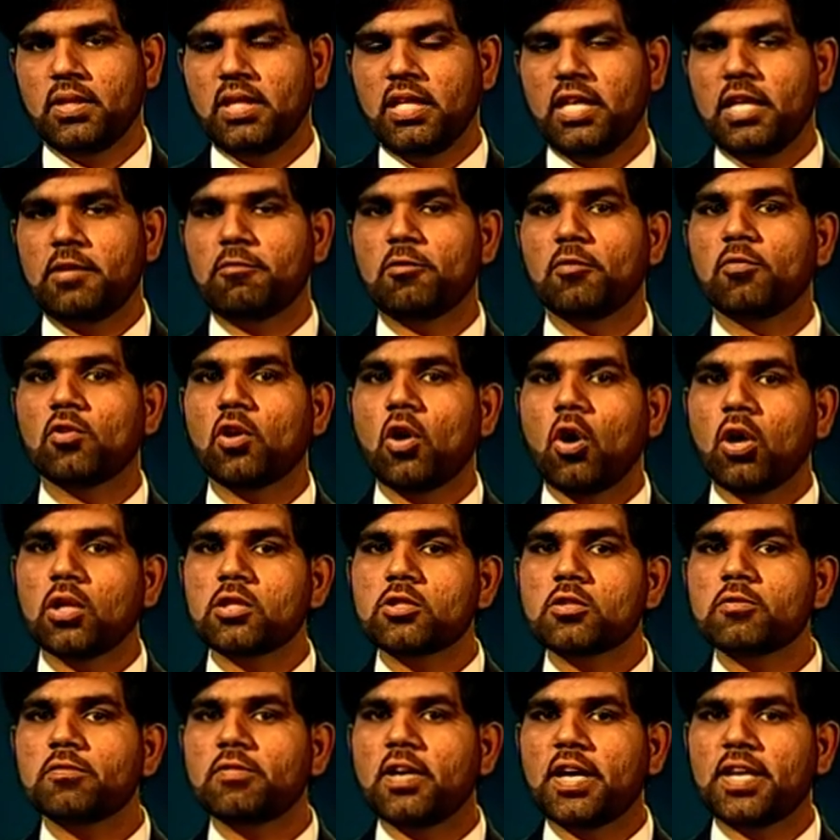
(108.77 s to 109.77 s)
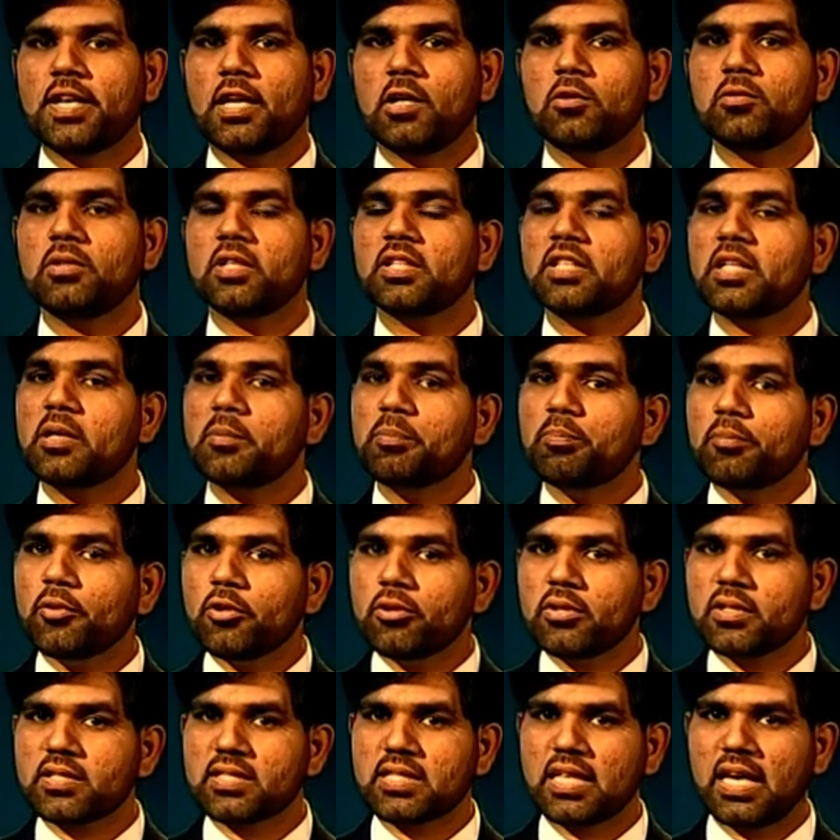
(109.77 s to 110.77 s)
And we will also find out that
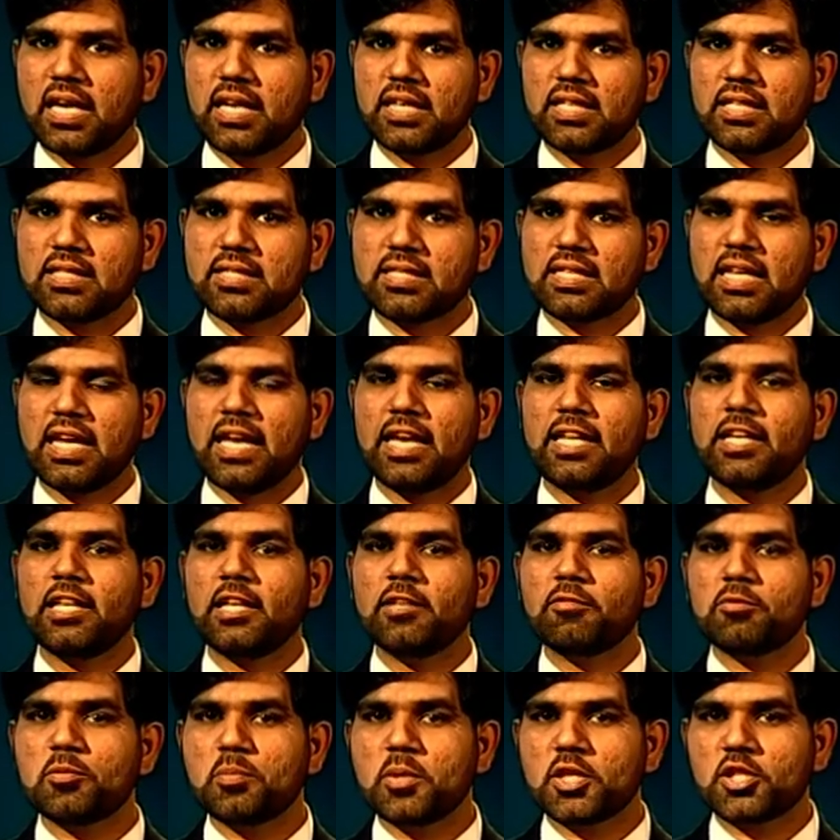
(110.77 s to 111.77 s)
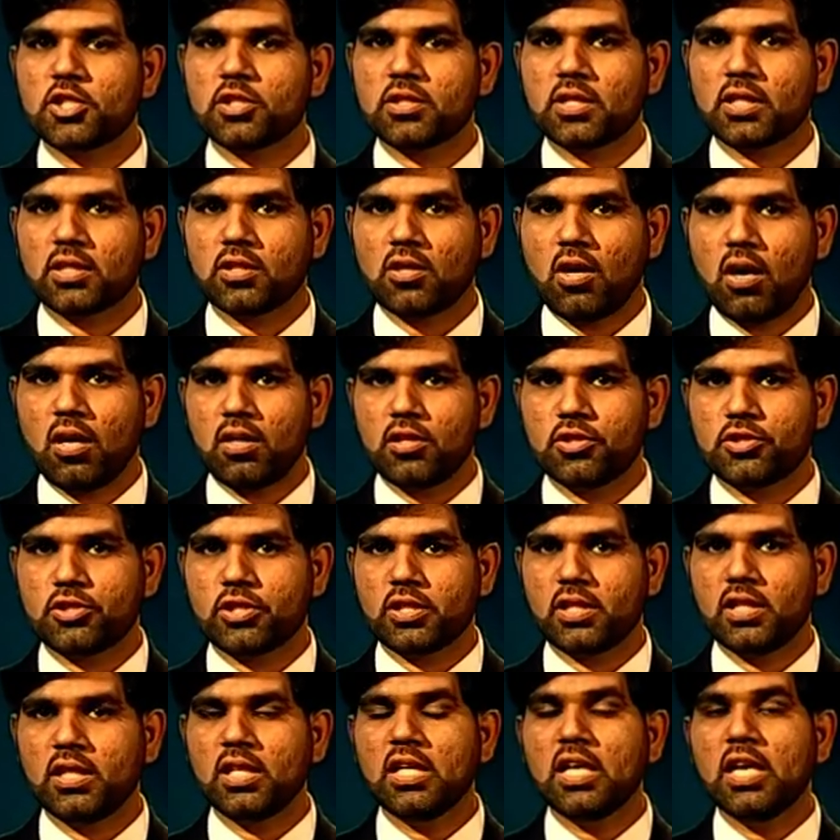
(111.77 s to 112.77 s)
computer science and information
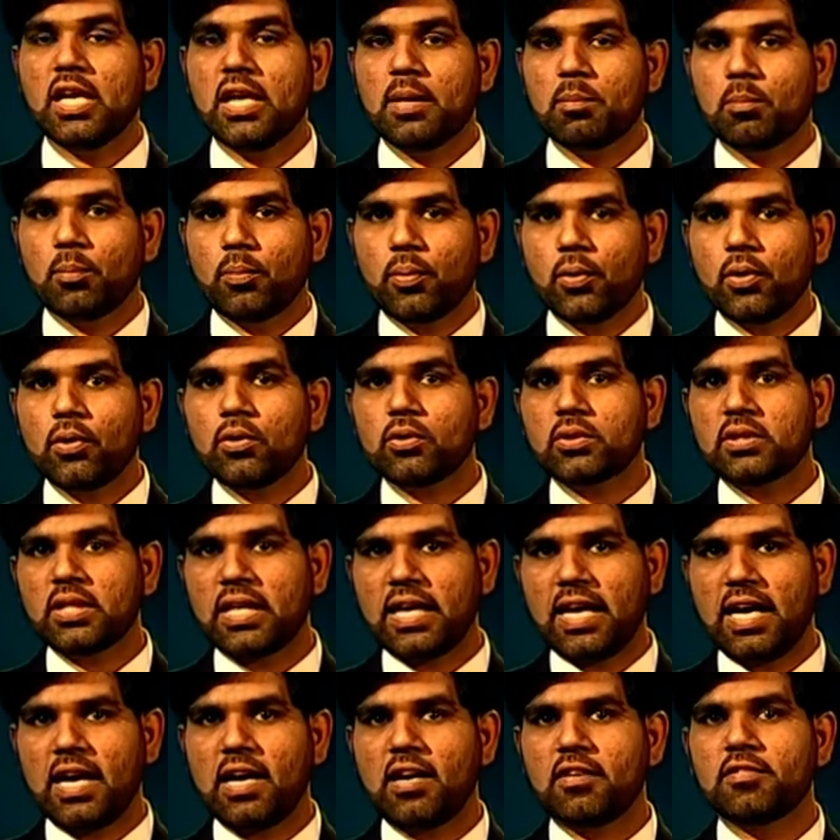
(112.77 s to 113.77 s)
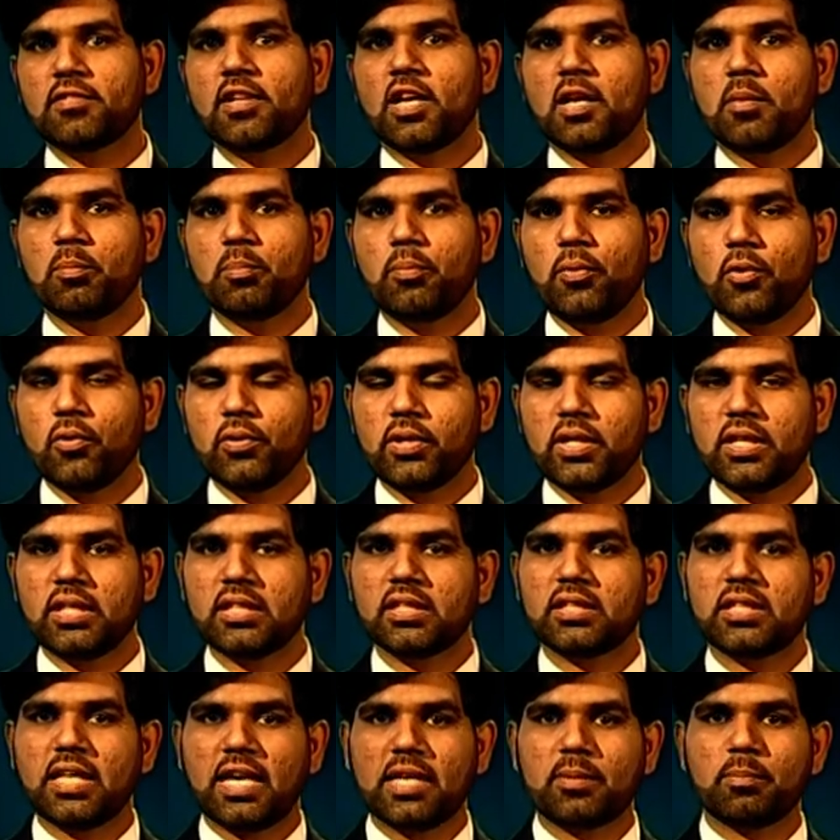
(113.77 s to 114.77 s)
technology both have
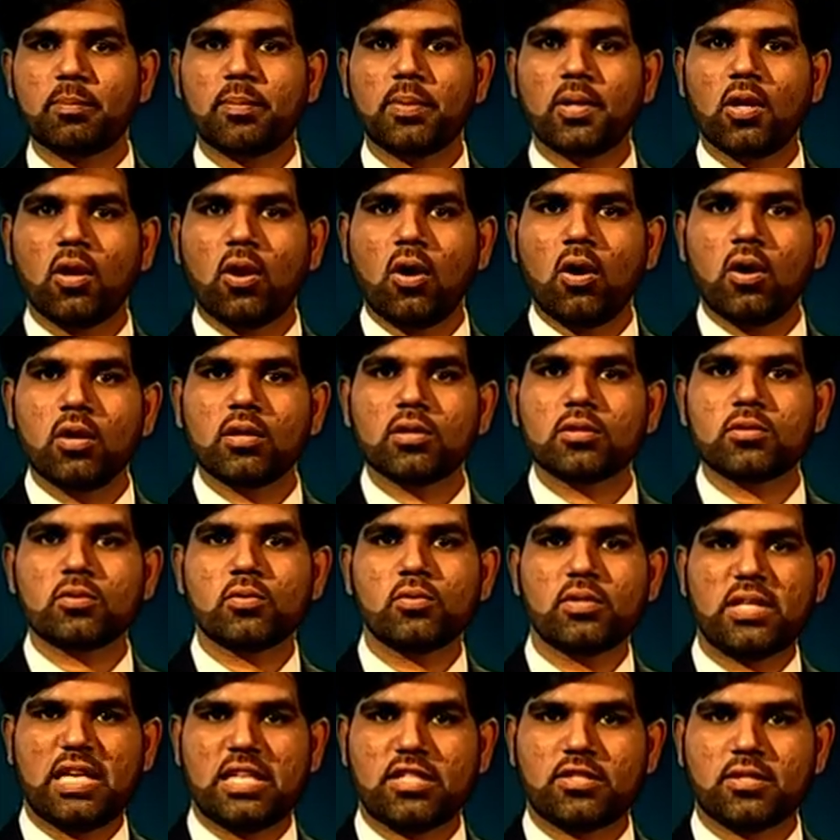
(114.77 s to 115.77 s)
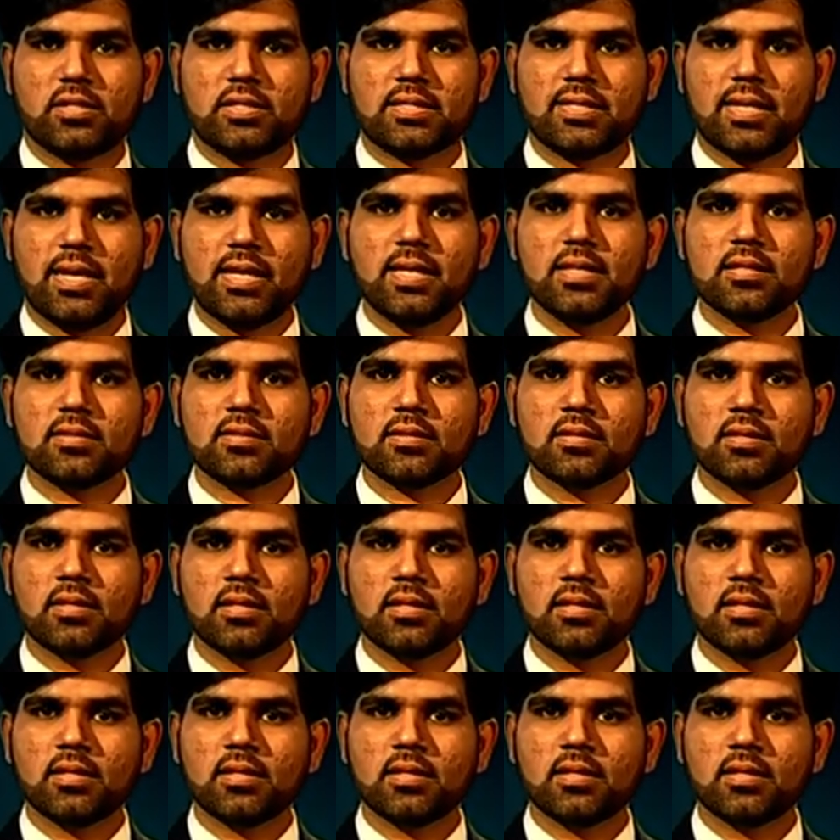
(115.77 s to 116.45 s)
component that belongs to natural science